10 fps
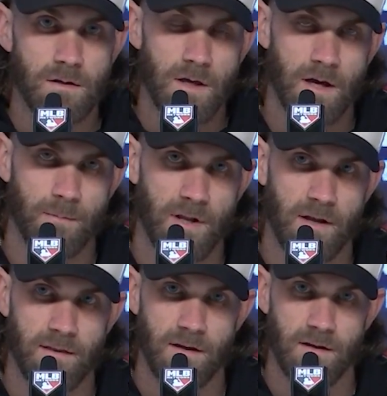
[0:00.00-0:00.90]
Yeah, I mean, I
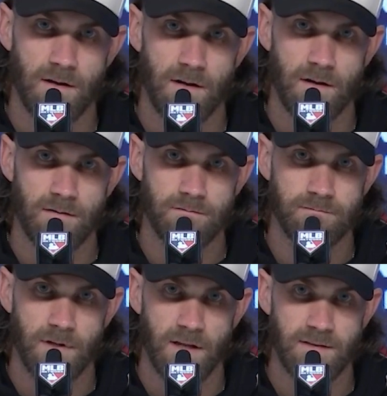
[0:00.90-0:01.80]
think uh,
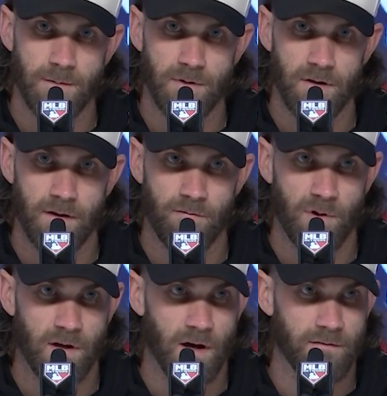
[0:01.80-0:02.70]
anytime you're able to have a
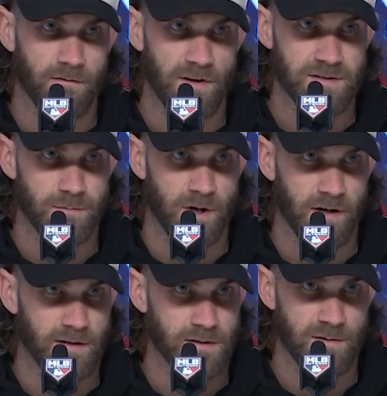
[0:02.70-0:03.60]
week off and rest your
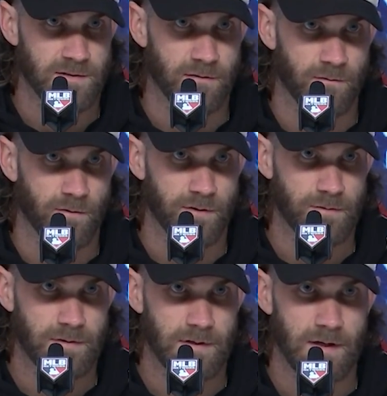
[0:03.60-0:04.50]
body, it's always good for you.
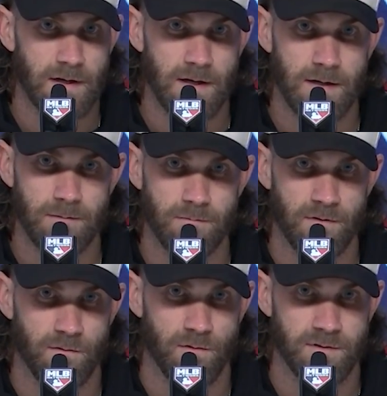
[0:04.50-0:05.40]
Um, but
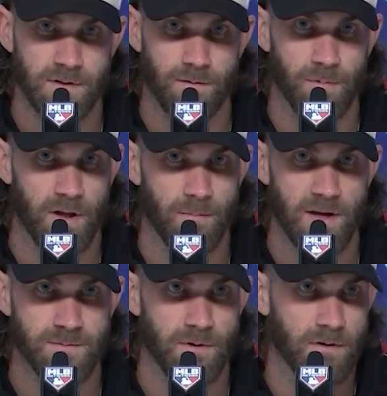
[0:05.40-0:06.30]
of course, you know, playing
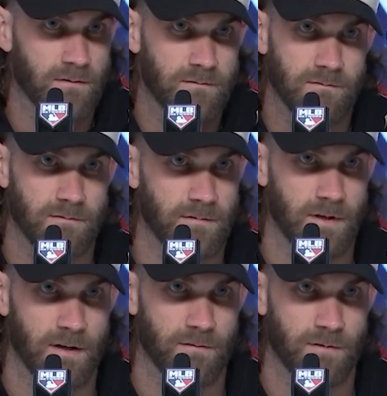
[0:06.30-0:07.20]
baseball,
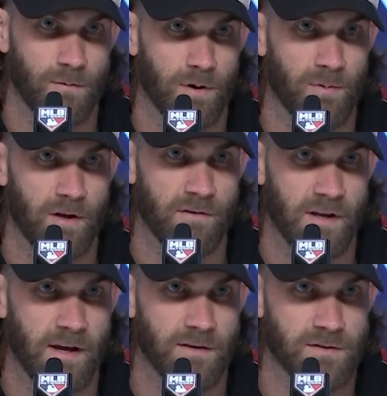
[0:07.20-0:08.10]
you know, you want to play every
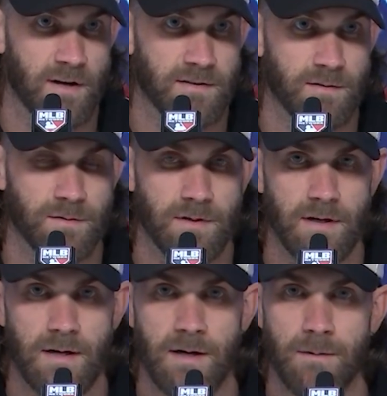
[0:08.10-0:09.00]
day and try to.
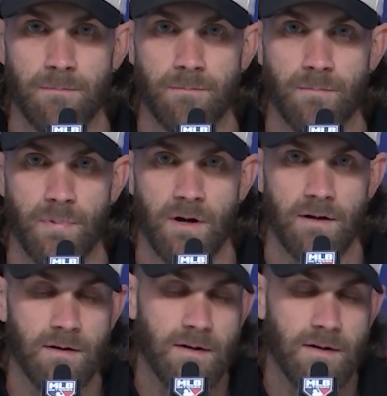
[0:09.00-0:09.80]
Um, but,